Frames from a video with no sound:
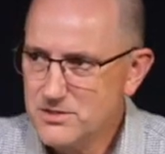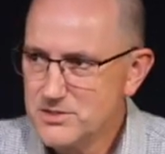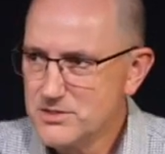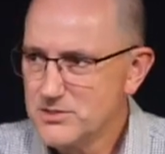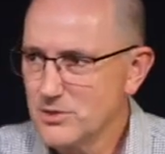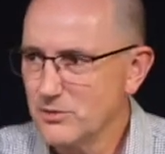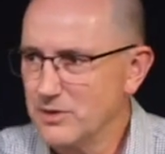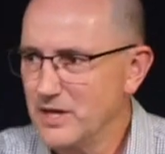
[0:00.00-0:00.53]

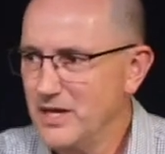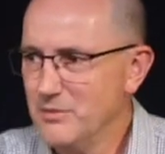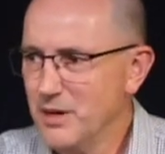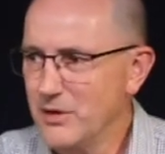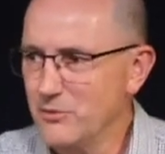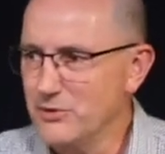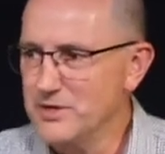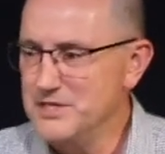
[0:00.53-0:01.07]
so that he
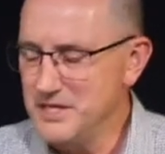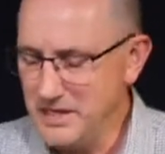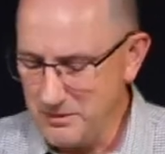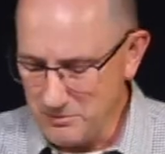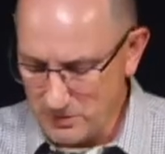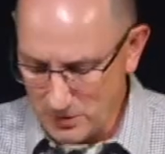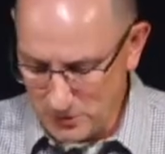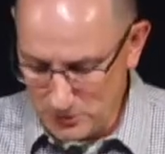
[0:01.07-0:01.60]
might
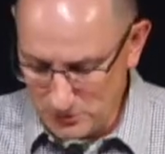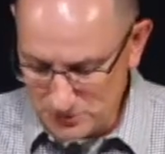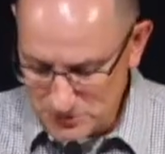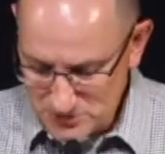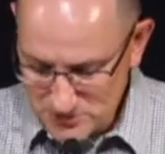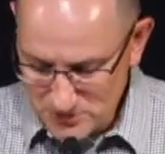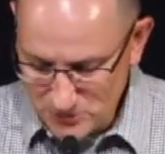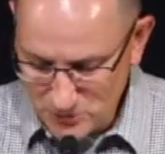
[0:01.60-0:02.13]
redeem
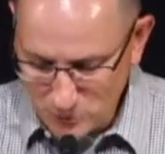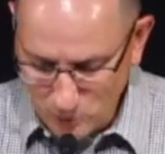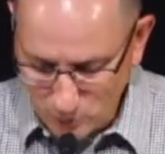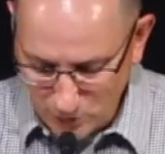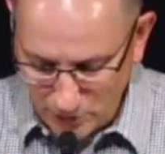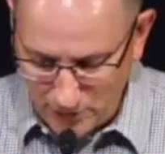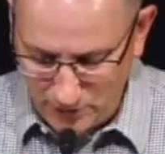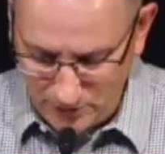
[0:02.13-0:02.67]
those who
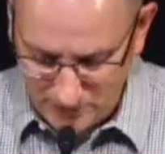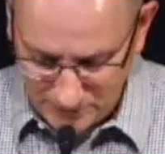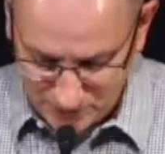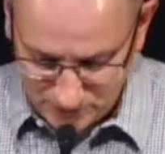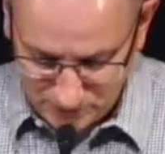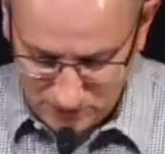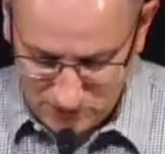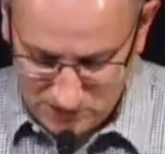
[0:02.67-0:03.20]
were
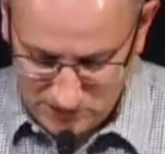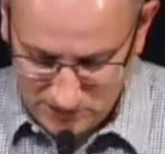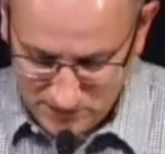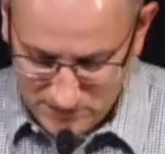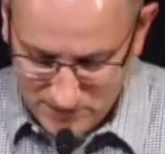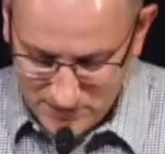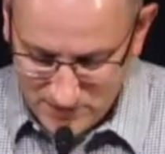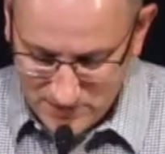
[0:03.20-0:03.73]
under law,
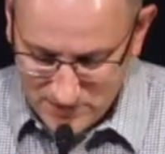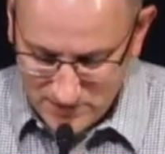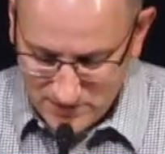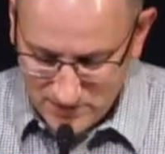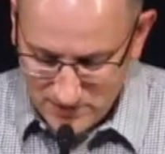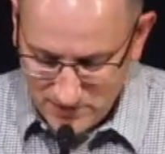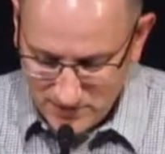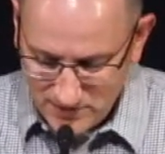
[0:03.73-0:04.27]

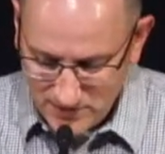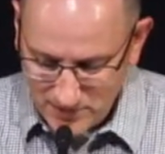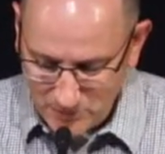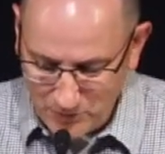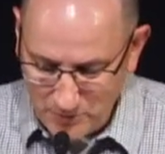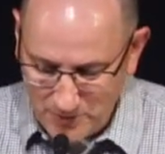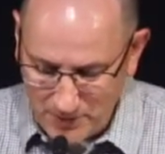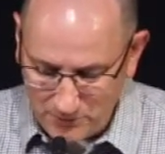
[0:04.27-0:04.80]
that
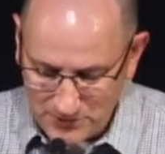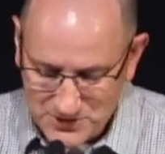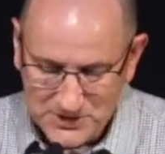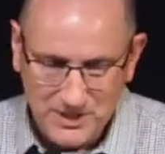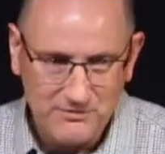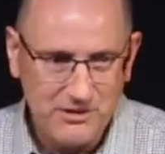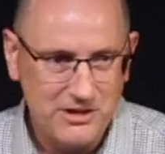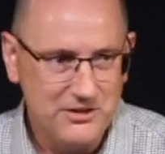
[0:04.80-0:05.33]
we might
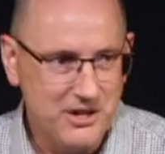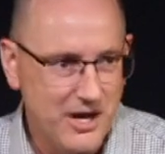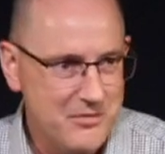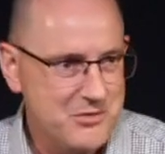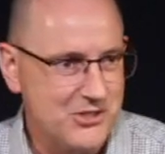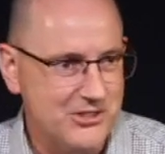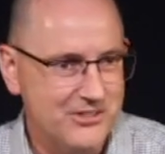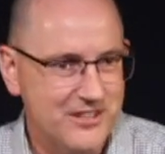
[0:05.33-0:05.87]
receive the
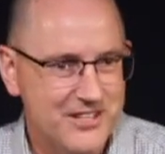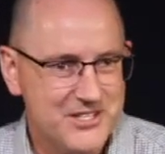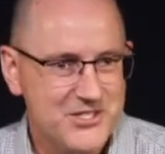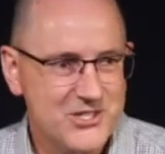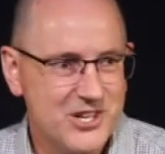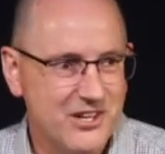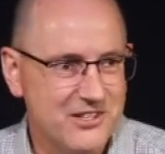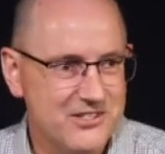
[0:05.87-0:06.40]
adoption as
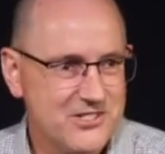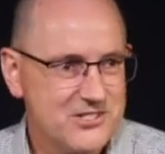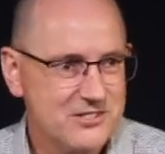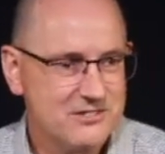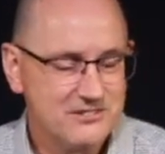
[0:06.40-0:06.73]
sons.